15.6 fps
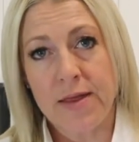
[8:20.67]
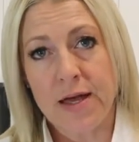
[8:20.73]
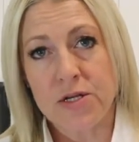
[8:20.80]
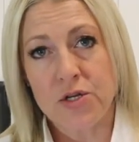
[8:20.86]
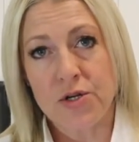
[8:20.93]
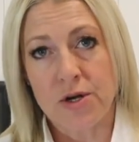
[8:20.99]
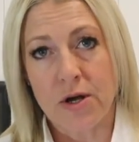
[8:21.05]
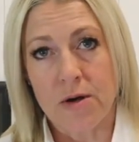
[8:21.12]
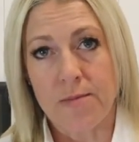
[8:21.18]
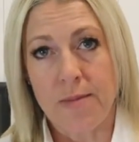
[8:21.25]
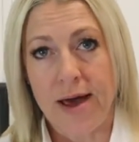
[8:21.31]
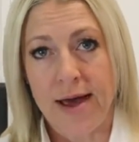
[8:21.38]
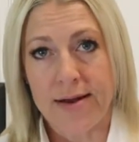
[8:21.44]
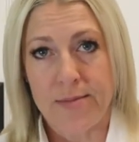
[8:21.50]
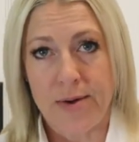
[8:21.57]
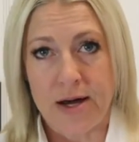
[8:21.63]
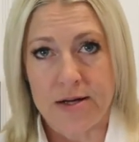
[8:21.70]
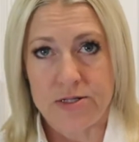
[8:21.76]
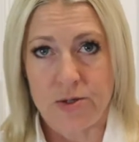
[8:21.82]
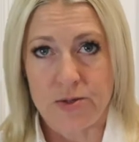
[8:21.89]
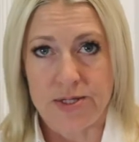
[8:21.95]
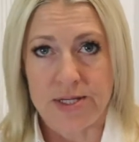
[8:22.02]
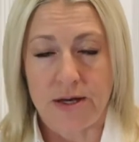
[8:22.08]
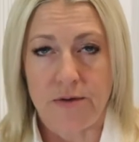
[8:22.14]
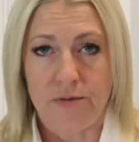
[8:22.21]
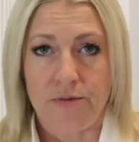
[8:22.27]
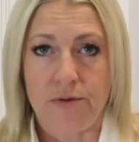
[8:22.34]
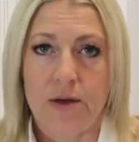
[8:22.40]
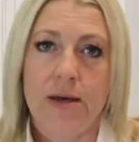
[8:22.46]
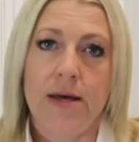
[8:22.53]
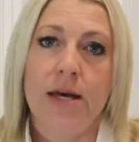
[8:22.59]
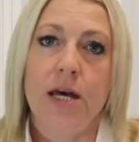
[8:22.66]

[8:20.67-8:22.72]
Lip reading: that you're not mad about yourself.